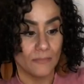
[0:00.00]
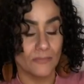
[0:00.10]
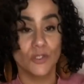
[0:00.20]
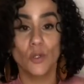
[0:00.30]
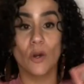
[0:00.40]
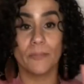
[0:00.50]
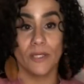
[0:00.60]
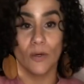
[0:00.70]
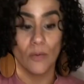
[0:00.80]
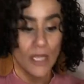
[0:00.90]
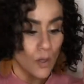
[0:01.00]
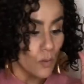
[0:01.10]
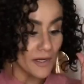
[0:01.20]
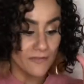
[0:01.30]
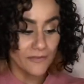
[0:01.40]
Scorpio,
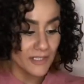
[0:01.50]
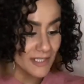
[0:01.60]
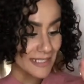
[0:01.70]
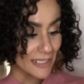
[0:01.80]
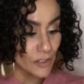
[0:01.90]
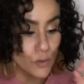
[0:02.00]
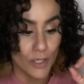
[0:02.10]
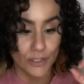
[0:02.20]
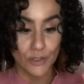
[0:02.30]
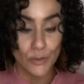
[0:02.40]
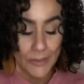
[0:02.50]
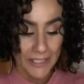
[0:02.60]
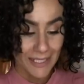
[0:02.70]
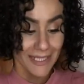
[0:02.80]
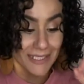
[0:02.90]
whatever it is that you are
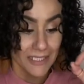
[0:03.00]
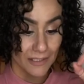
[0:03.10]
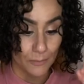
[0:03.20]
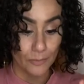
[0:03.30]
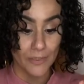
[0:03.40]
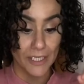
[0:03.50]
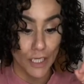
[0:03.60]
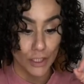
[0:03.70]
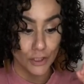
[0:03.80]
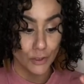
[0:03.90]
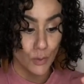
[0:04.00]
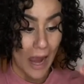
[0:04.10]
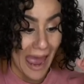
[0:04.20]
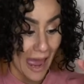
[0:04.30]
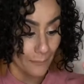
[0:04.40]
doing, it is going to bring you
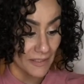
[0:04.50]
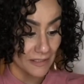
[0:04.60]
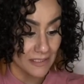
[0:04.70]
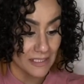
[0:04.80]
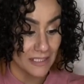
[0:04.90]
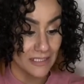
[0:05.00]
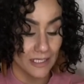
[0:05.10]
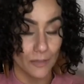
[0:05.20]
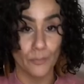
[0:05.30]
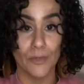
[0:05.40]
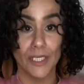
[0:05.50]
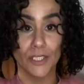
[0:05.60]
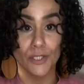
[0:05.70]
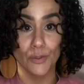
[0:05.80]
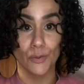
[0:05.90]
happiness. It is going to bring
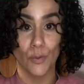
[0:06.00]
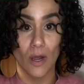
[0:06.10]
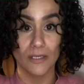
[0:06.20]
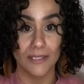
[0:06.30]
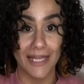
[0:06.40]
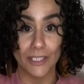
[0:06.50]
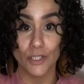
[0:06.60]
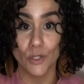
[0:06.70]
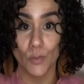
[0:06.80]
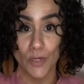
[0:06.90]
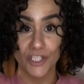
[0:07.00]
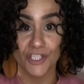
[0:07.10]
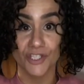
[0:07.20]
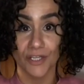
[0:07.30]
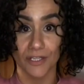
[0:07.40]
you, like, your wishes
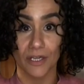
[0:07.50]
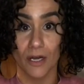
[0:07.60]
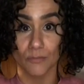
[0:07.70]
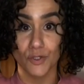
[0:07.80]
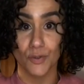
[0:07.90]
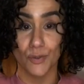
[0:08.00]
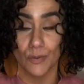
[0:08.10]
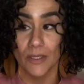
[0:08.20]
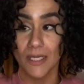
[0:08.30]
are going to come true.